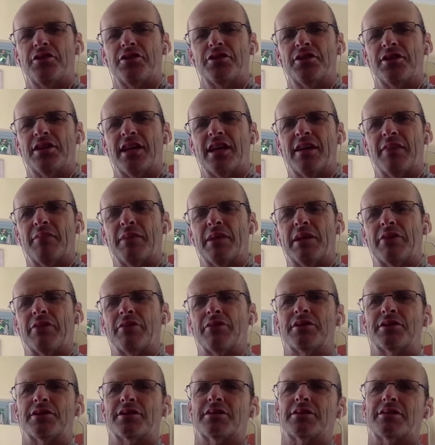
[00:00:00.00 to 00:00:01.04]
to again,
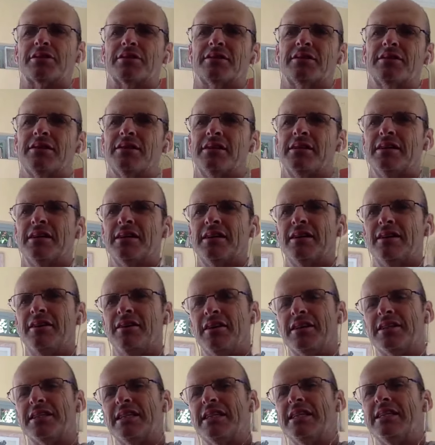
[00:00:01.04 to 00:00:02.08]
because
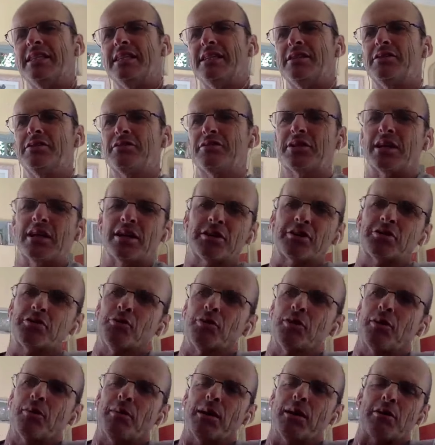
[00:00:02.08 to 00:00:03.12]
it's easy to kind of
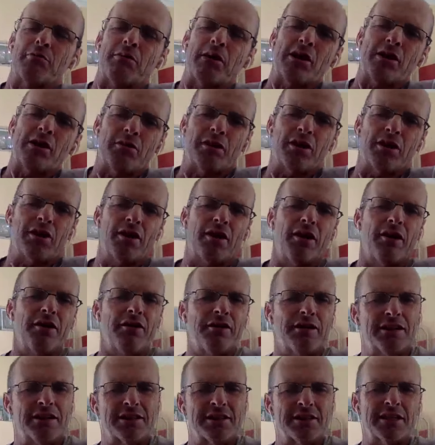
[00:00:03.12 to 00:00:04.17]
talk about where you want to go
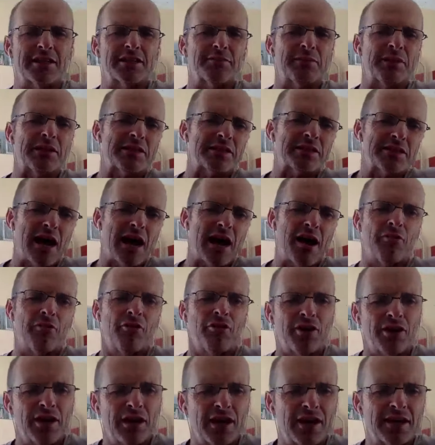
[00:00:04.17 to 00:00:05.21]
in 6 months' time
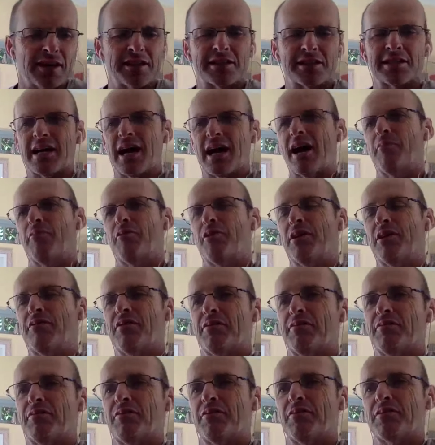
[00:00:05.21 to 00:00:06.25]
or a year's time, or
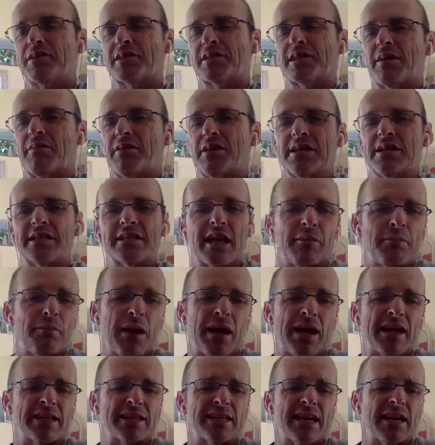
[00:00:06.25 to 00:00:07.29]
even for some of these
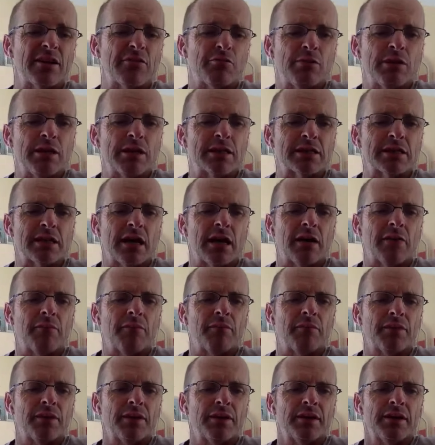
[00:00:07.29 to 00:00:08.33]
campaigns, 8 weeks' time.
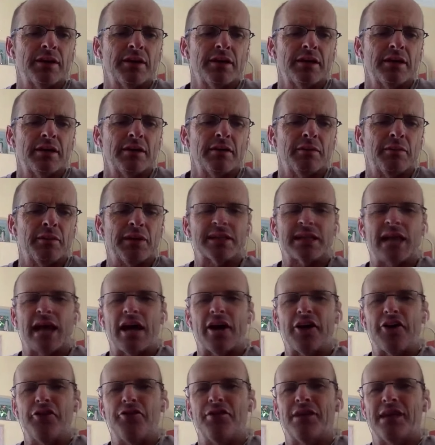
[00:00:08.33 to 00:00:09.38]
But it's
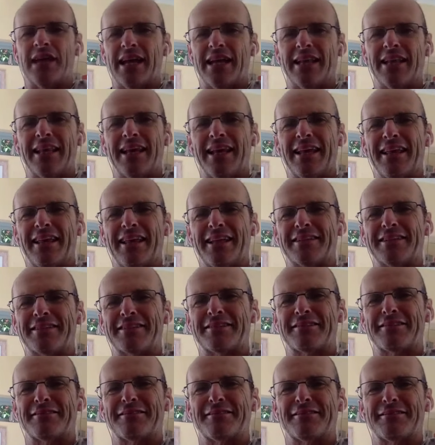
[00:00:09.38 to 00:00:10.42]
how do you get there that
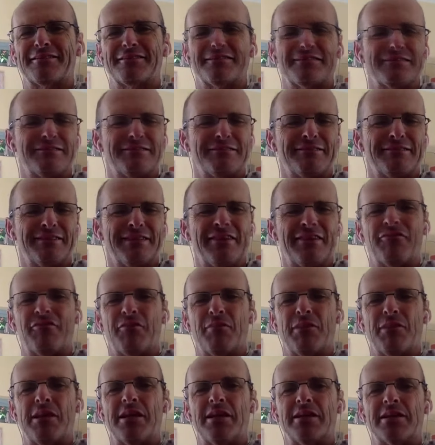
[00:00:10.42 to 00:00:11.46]
for
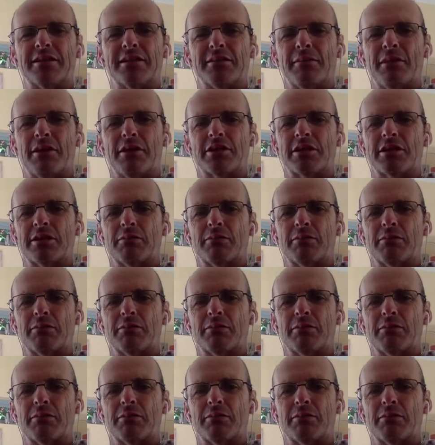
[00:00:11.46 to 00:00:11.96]
me is the most